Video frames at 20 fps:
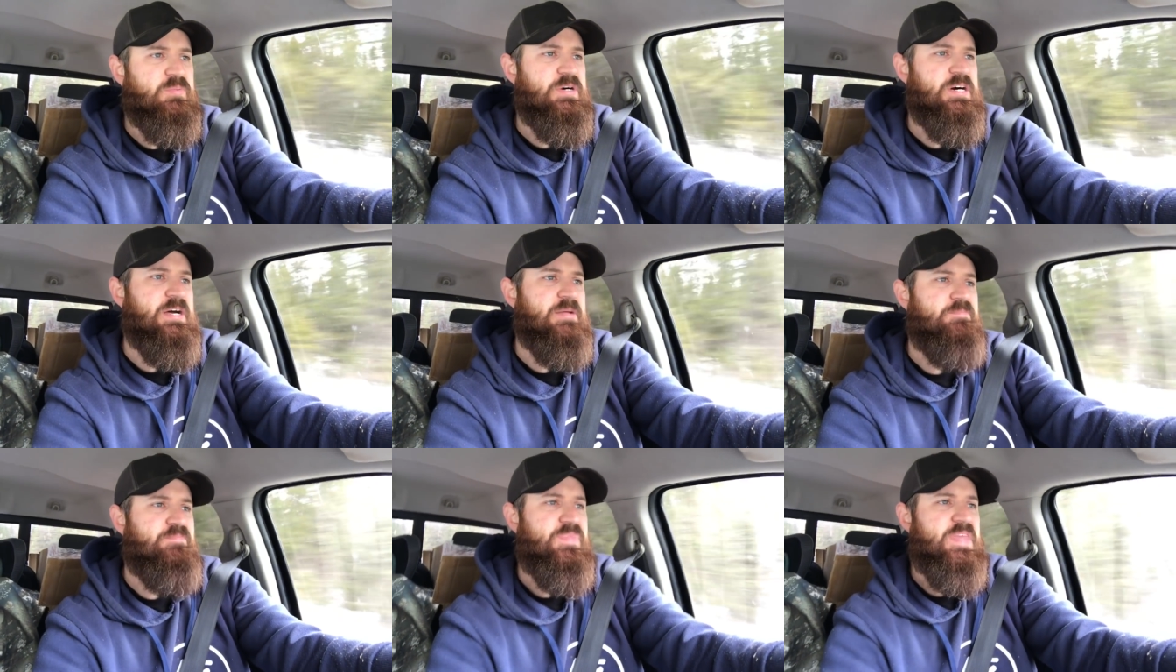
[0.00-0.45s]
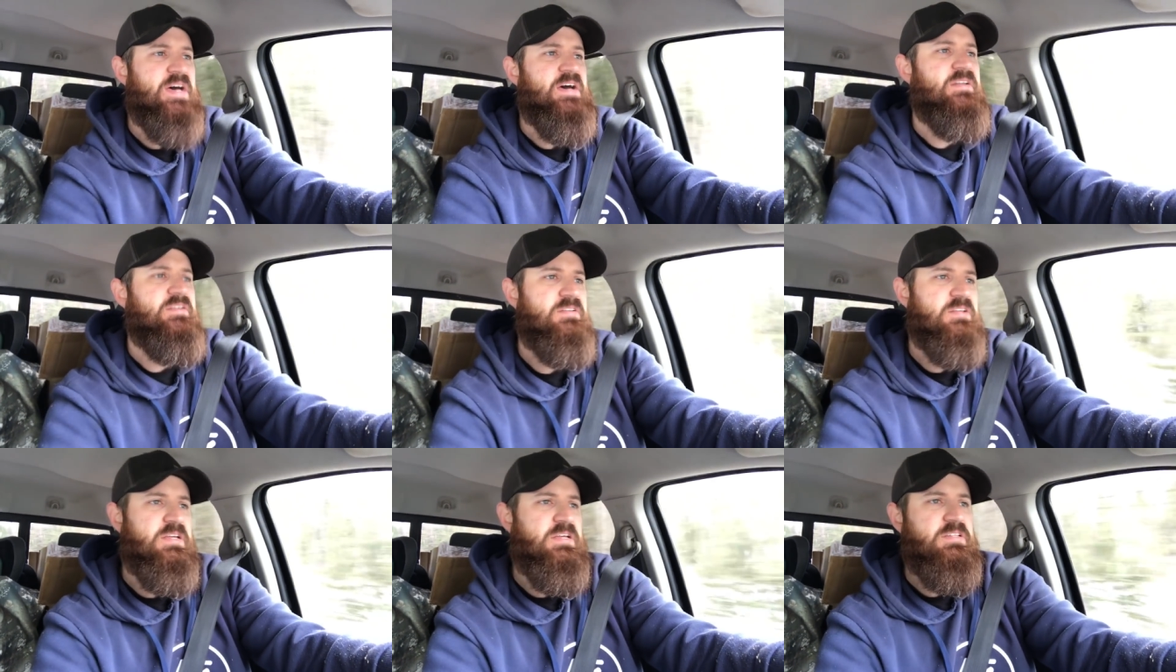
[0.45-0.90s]
but
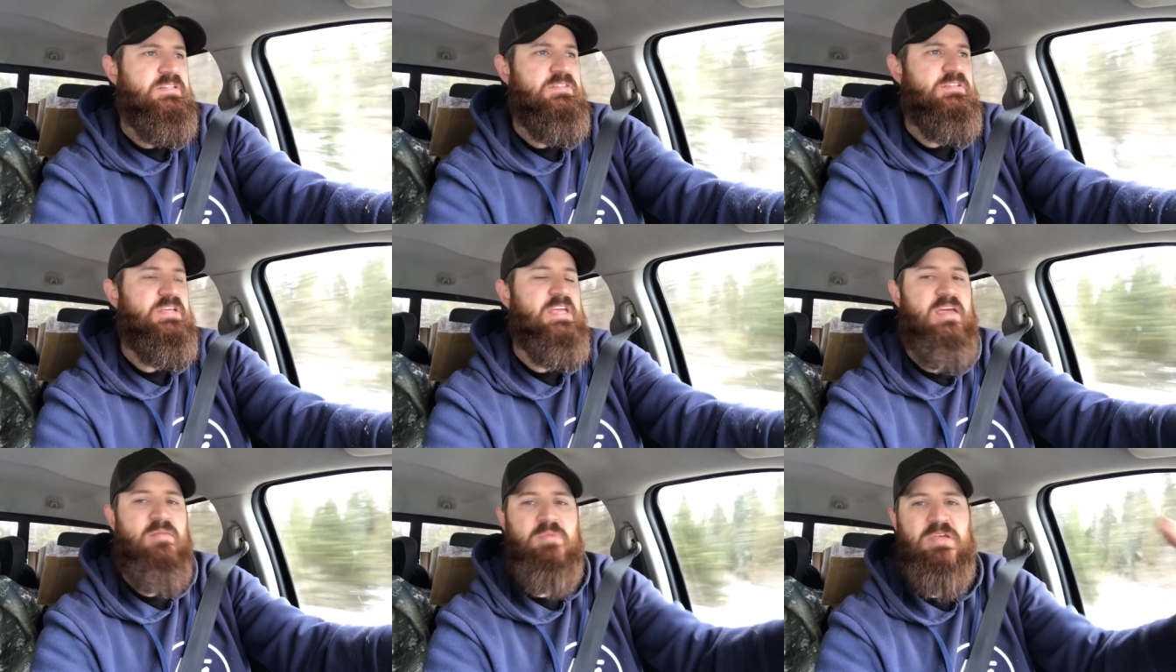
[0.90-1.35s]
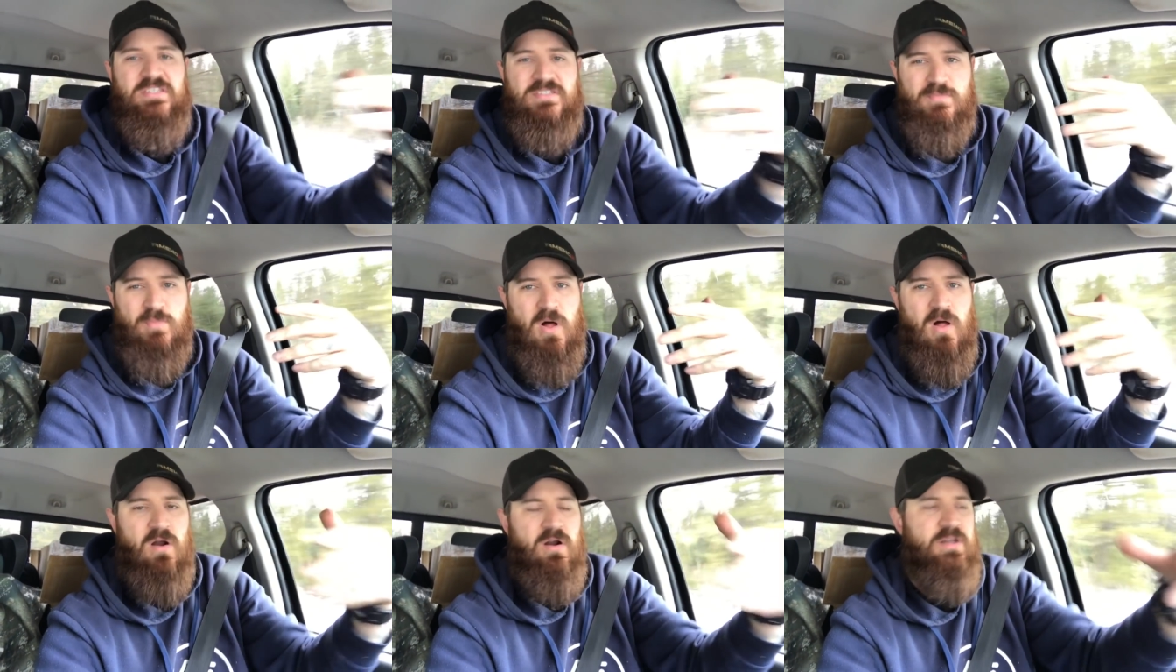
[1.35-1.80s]
it gave me a
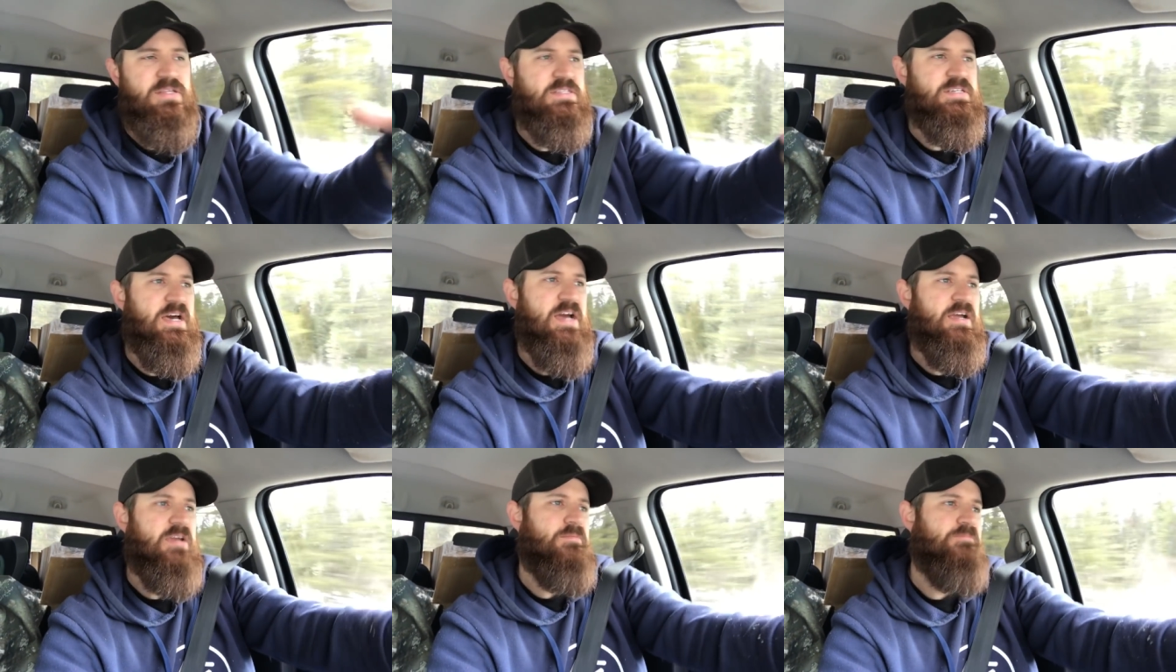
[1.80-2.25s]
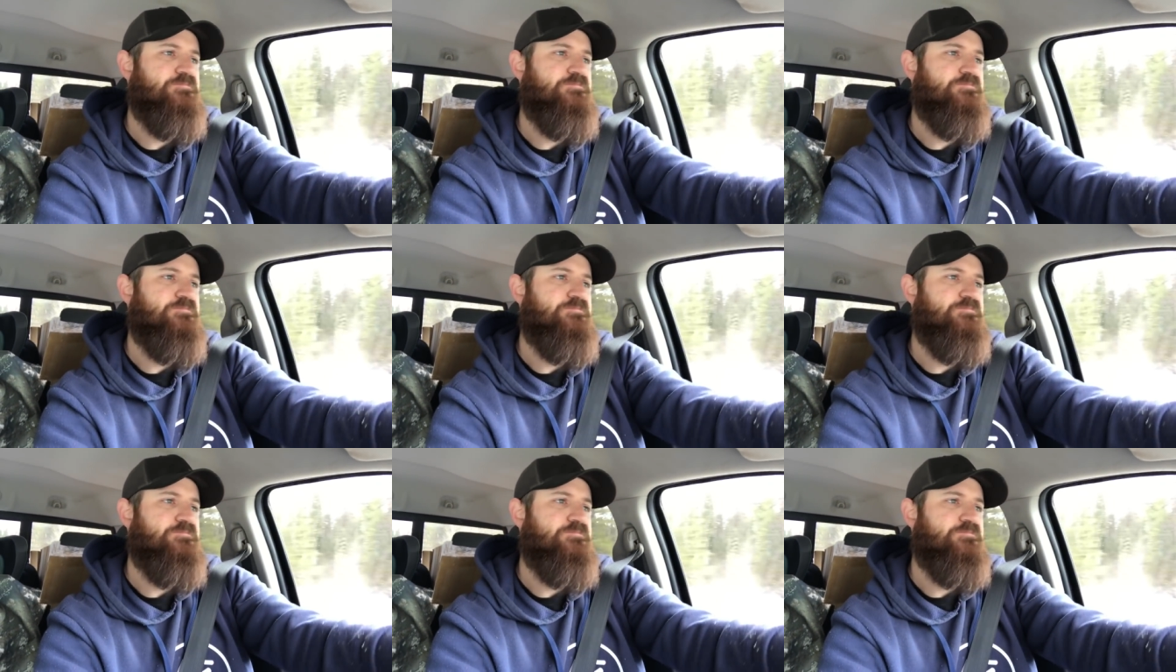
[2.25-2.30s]
small heart attack.